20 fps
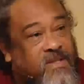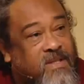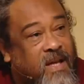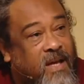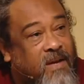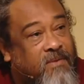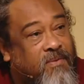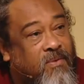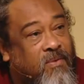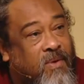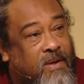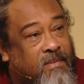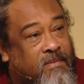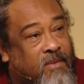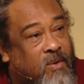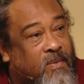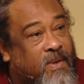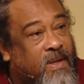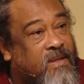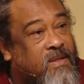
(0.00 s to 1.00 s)
aside for one
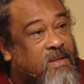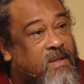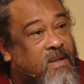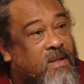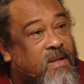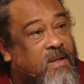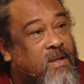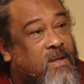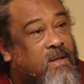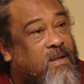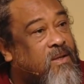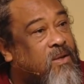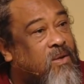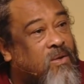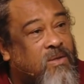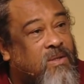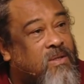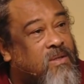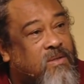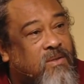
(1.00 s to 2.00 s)
moment.
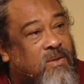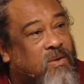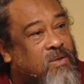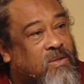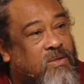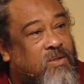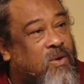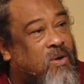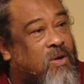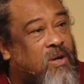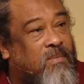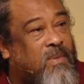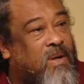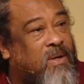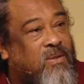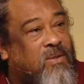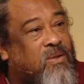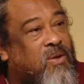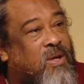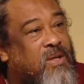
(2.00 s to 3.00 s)
Don't talk
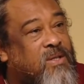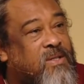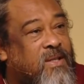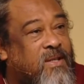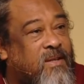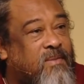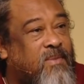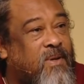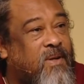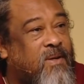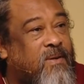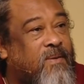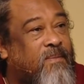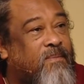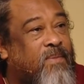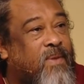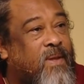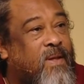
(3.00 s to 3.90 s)
about thoughts anymore.